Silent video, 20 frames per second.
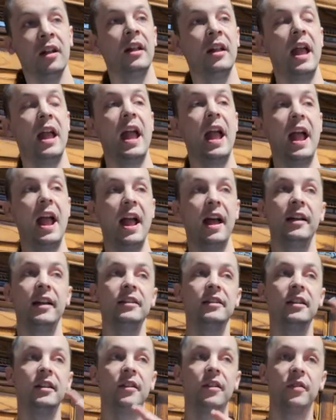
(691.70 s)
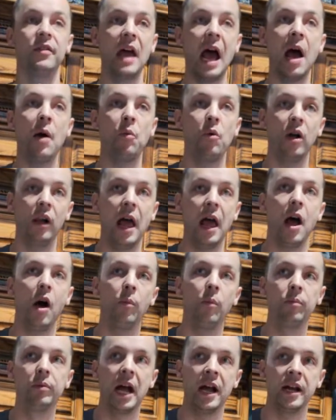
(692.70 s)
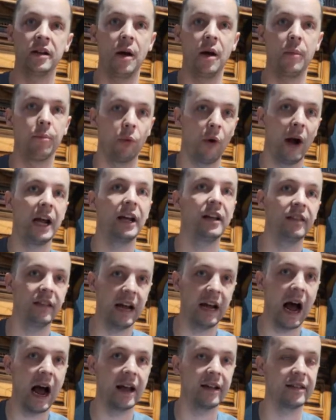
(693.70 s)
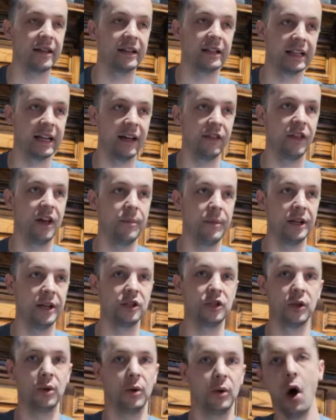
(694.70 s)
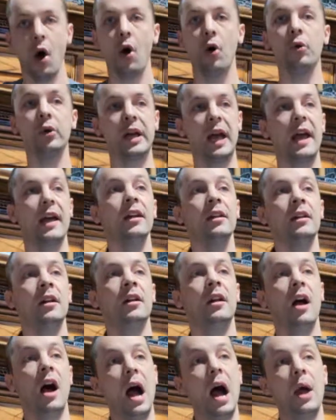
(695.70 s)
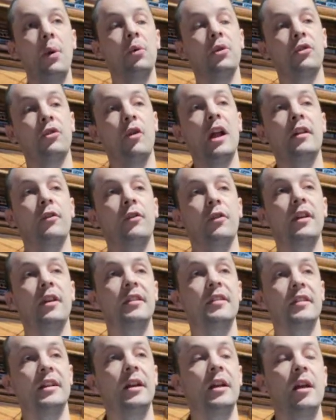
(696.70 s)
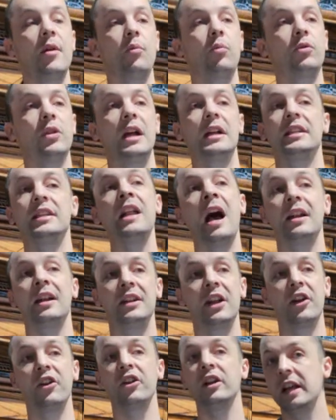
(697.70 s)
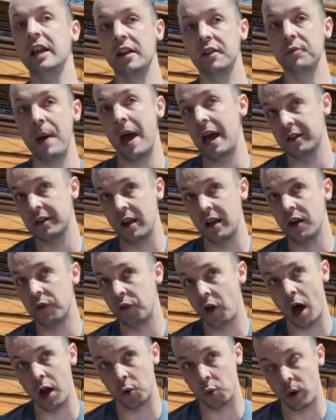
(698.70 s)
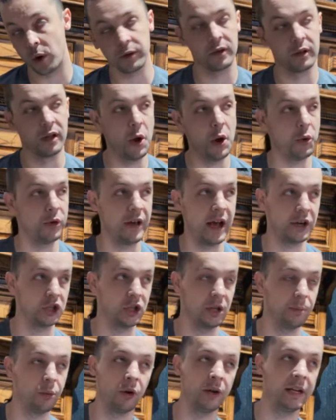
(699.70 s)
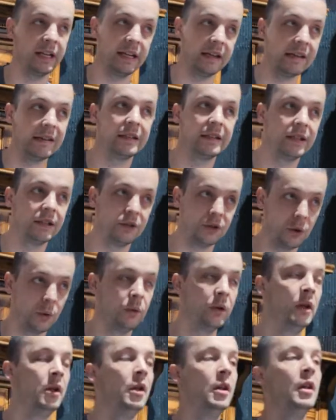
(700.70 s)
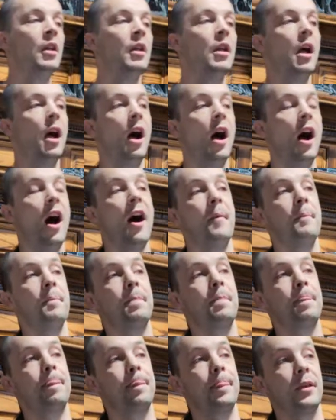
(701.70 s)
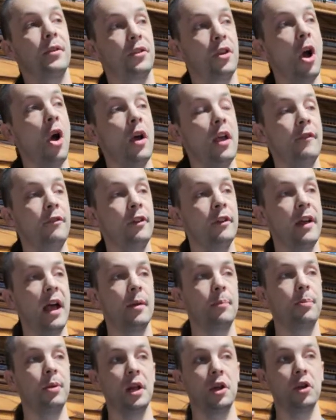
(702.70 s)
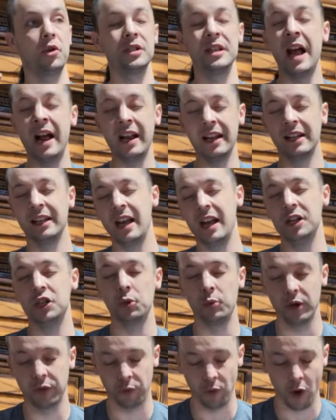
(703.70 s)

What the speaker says: and that will help kind of break the ice and get them into, oh, okay, I was ready for this, and it's not nearly as bad as I thought it was. It was actually pretty easy to do. So if you've got a player who's not engaging with role